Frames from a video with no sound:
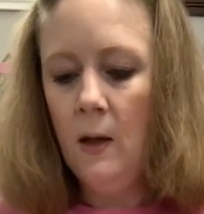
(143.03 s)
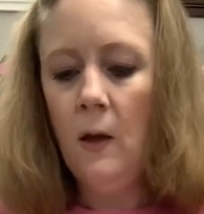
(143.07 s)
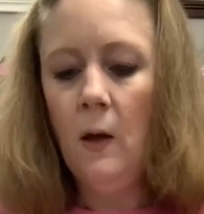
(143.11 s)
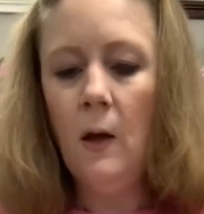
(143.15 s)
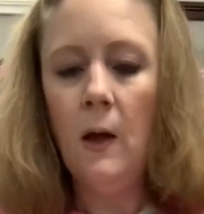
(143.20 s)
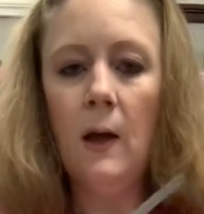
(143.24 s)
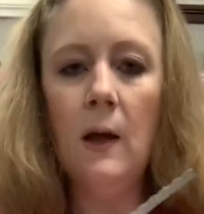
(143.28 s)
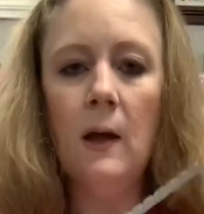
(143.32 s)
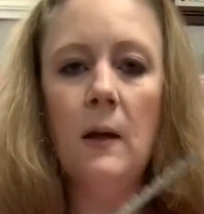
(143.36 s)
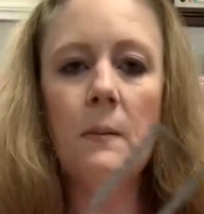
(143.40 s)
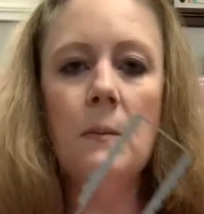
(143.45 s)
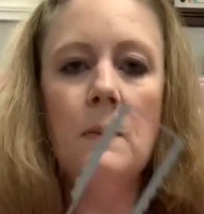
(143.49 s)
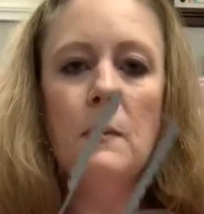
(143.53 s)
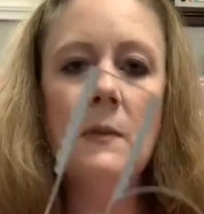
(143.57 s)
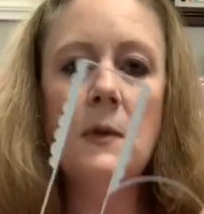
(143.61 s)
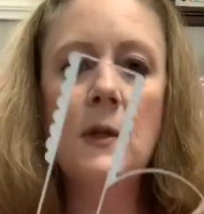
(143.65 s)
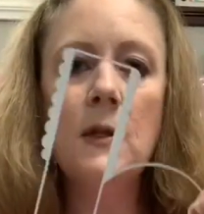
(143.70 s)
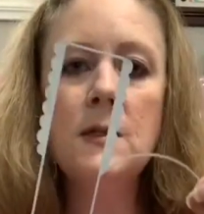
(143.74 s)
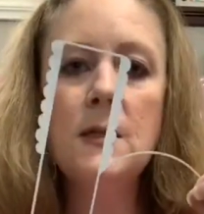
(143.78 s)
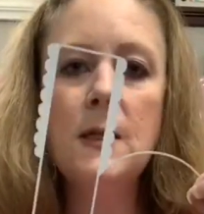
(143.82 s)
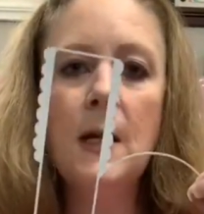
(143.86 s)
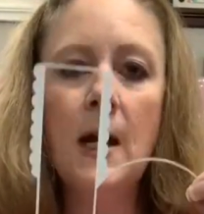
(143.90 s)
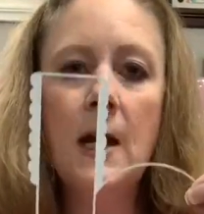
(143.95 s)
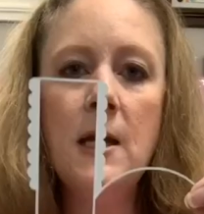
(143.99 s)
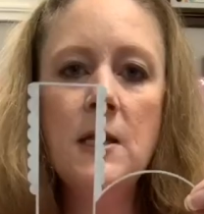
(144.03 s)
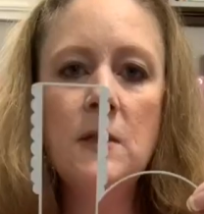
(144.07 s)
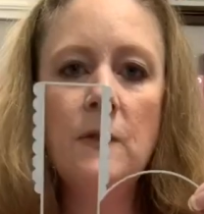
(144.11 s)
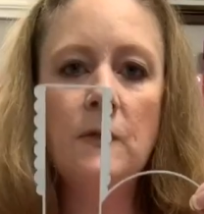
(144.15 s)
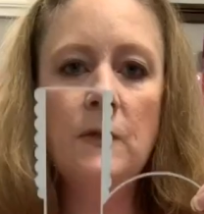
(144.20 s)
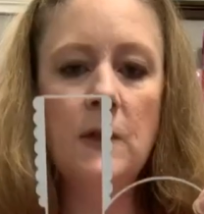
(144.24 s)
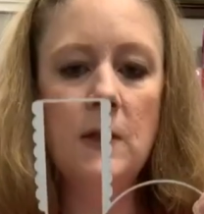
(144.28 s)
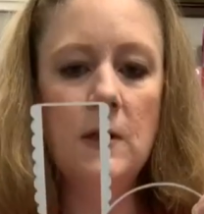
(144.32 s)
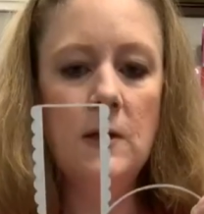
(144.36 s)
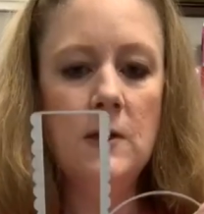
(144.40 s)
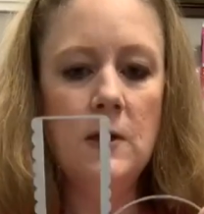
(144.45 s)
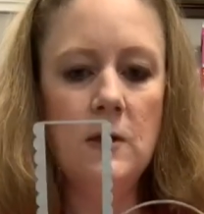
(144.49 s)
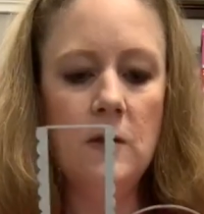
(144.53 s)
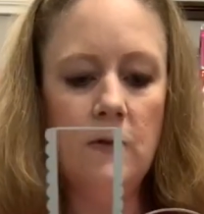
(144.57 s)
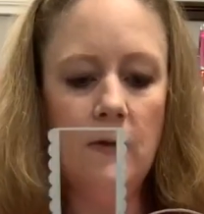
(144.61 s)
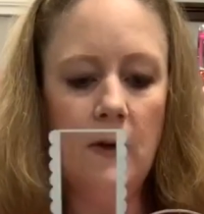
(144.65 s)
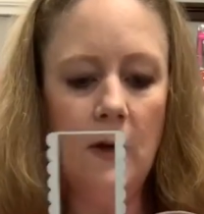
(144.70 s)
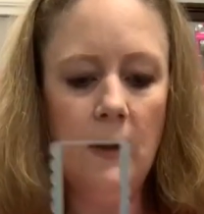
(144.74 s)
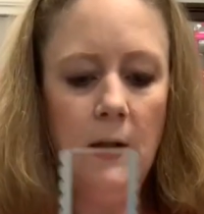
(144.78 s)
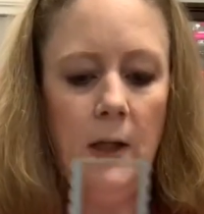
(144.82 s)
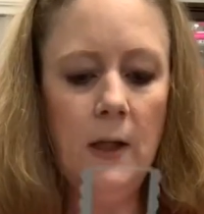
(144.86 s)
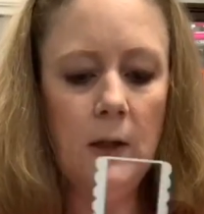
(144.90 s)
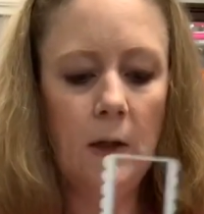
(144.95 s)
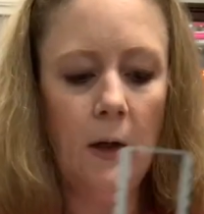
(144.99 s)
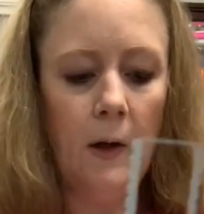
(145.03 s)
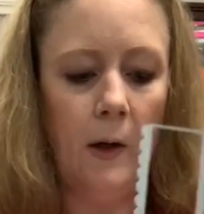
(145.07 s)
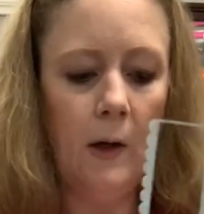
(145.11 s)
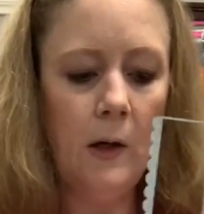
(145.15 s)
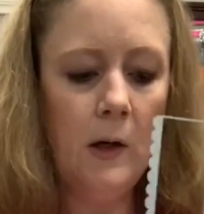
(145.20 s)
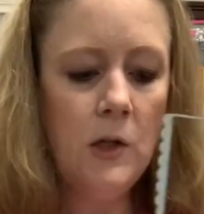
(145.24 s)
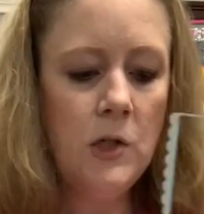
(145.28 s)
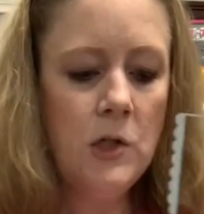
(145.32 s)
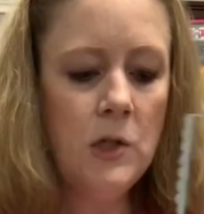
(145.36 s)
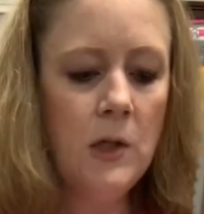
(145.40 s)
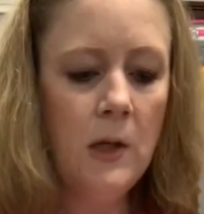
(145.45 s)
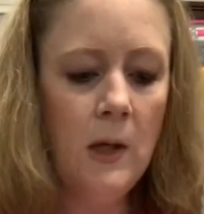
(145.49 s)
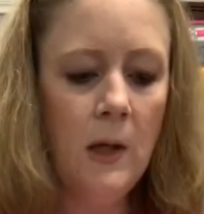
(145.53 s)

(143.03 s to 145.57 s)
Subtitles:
The size of this is fairly large,